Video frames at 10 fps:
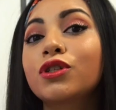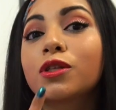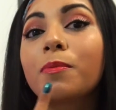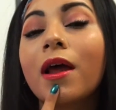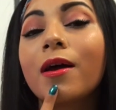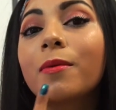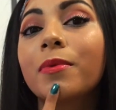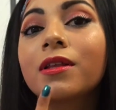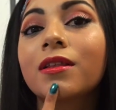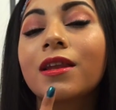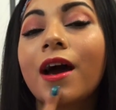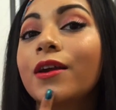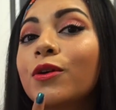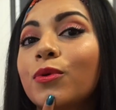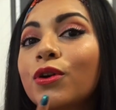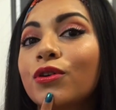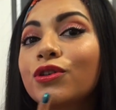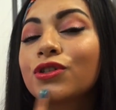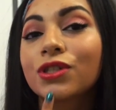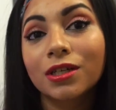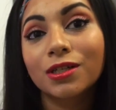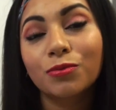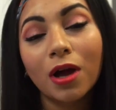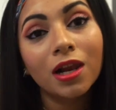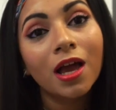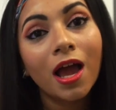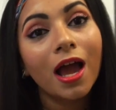Just apply a bit of the lighter one on your chin as well.